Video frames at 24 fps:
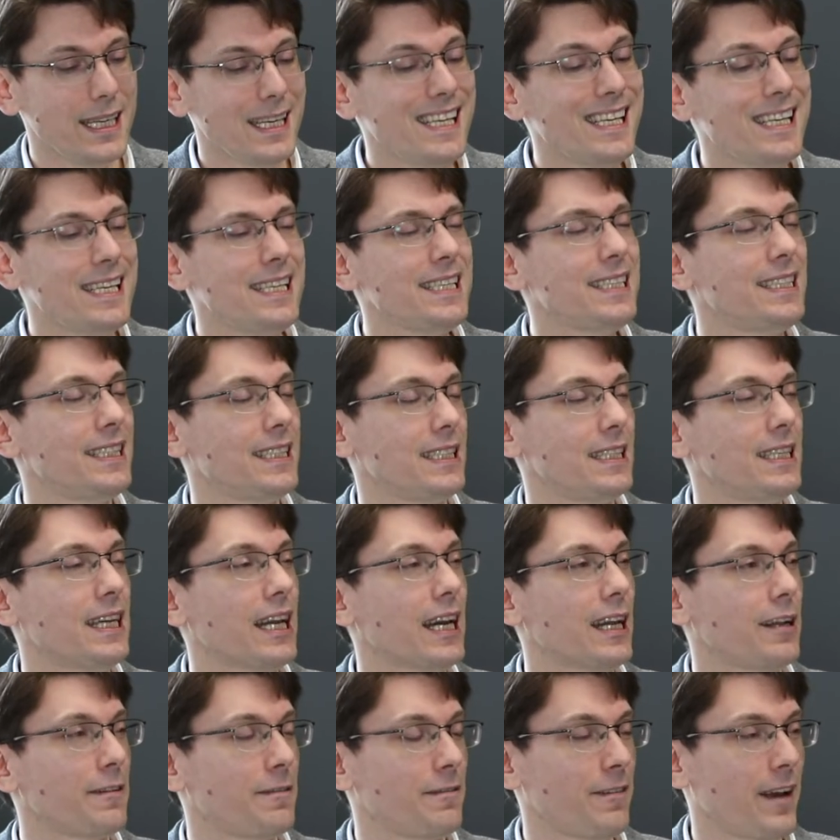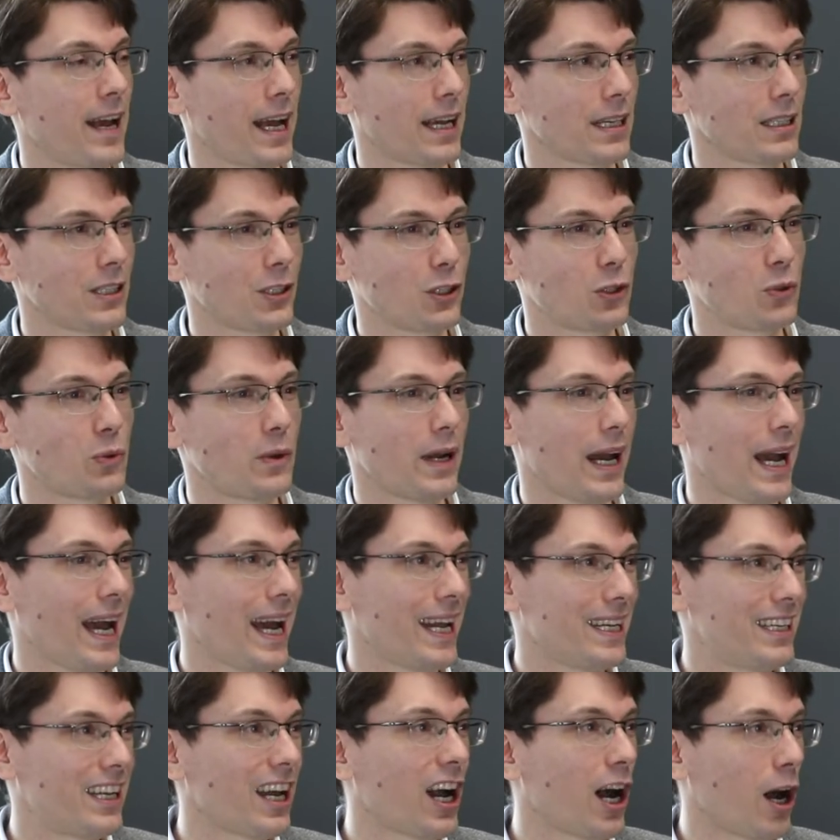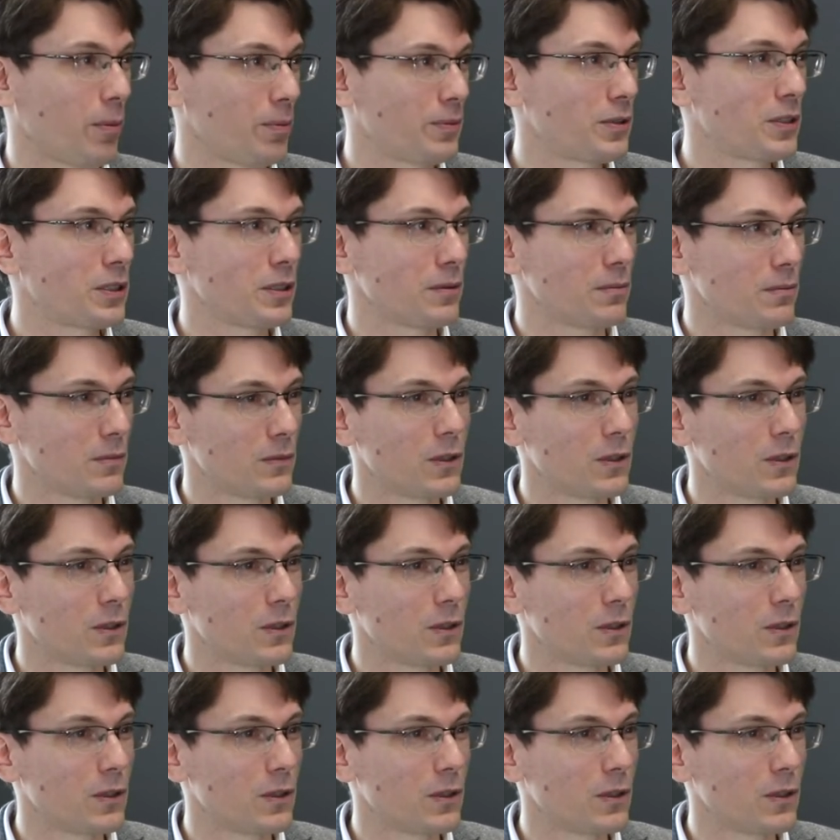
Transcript: easy and fast to adopt